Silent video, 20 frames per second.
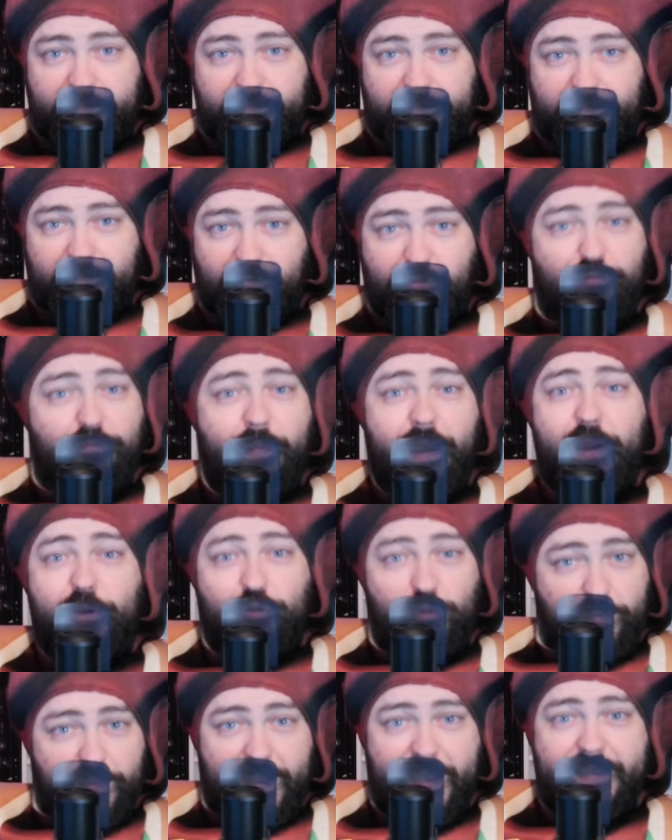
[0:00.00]
with
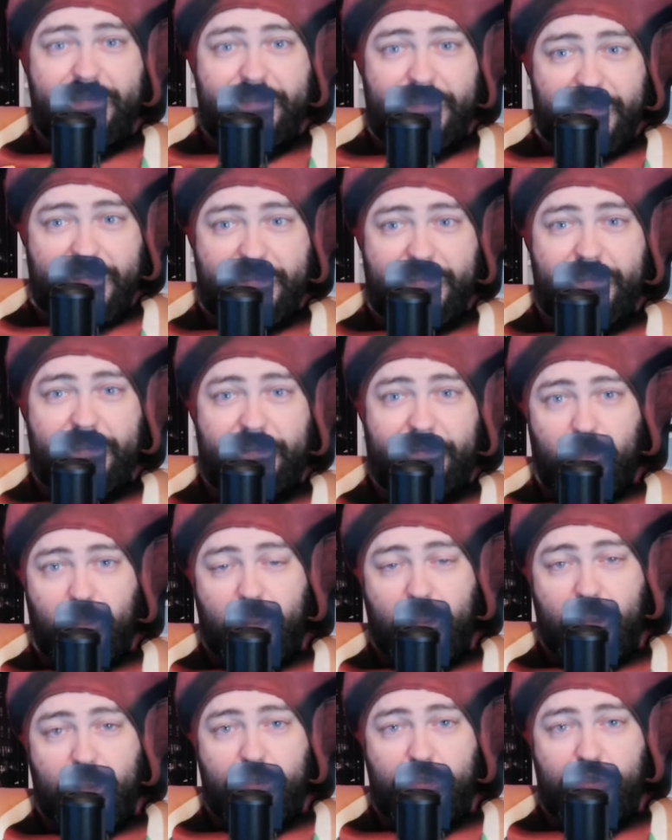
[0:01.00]
microplastics.
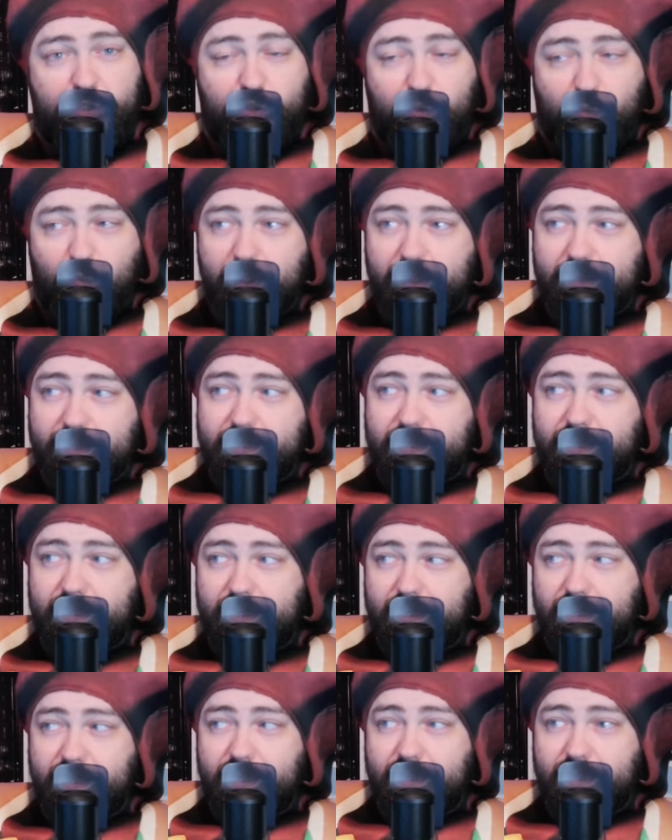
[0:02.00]
So what
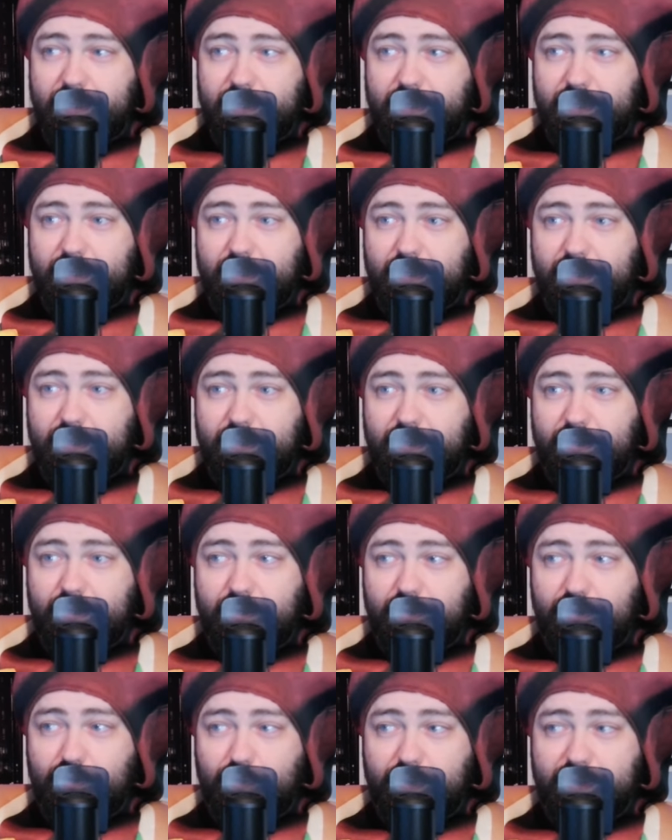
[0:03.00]

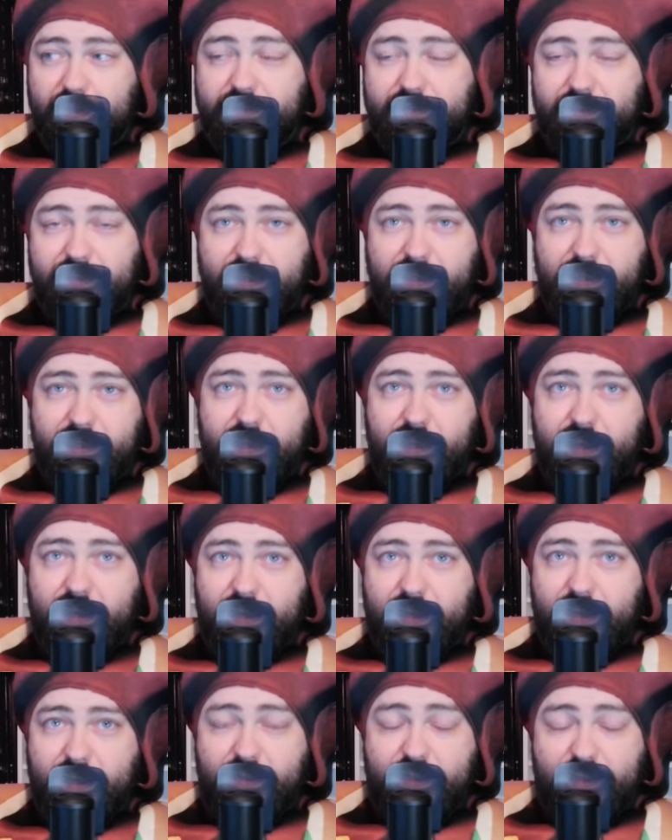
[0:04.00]
what is the
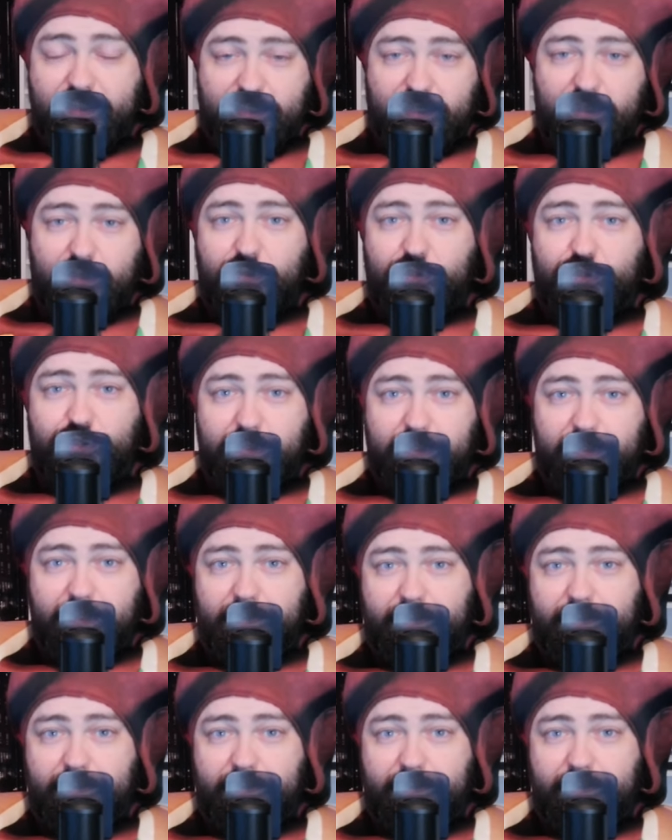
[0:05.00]
uh, the solution?